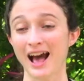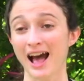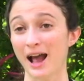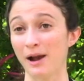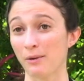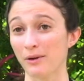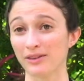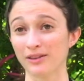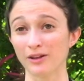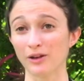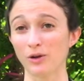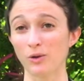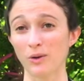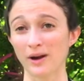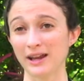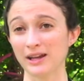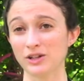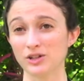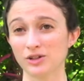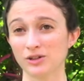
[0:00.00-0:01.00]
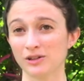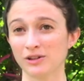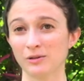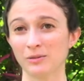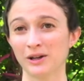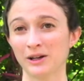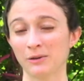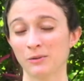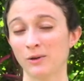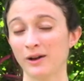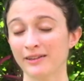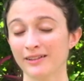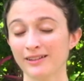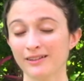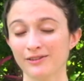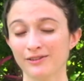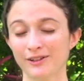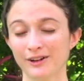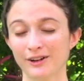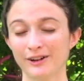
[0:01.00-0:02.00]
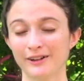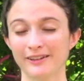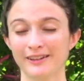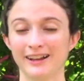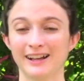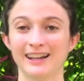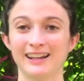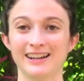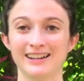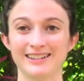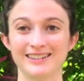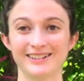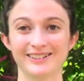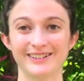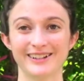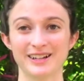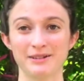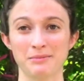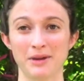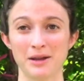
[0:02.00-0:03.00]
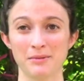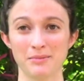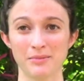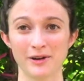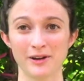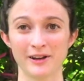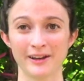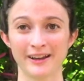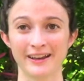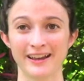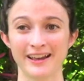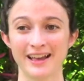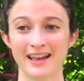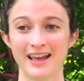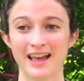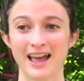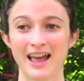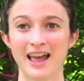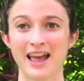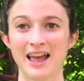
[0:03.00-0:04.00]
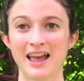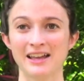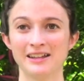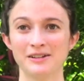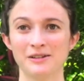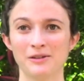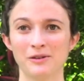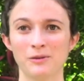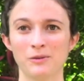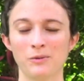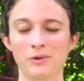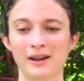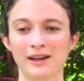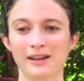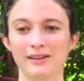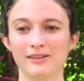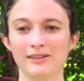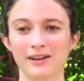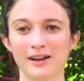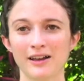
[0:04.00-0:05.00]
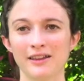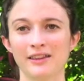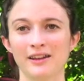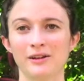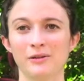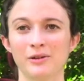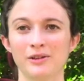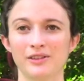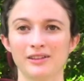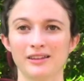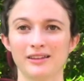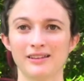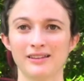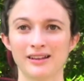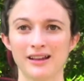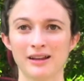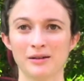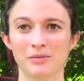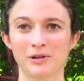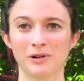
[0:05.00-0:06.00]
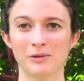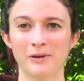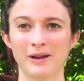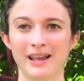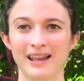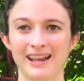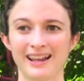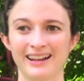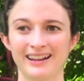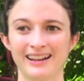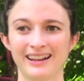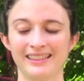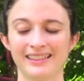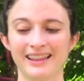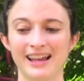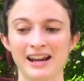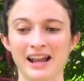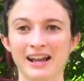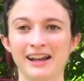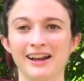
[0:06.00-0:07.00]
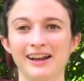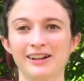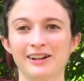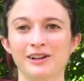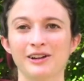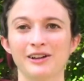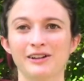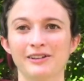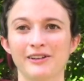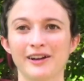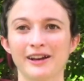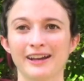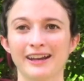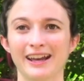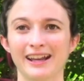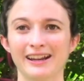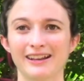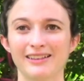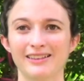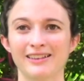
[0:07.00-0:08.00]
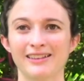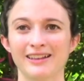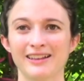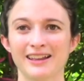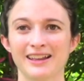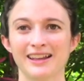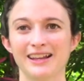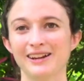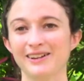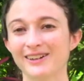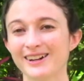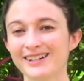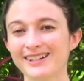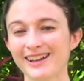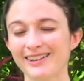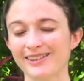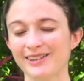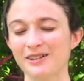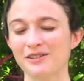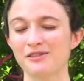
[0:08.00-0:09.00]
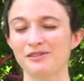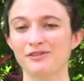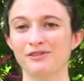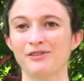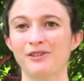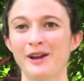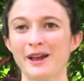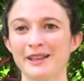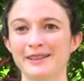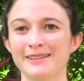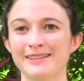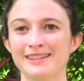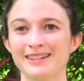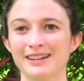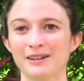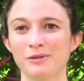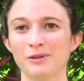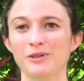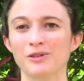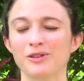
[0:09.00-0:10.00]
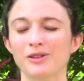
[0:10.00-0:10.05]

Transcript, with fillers: I wasn't quite sure what it was at first. I needed to look in my book. And when I saw that it was the sabrewing, and then I got a good look at its iridescent front, it was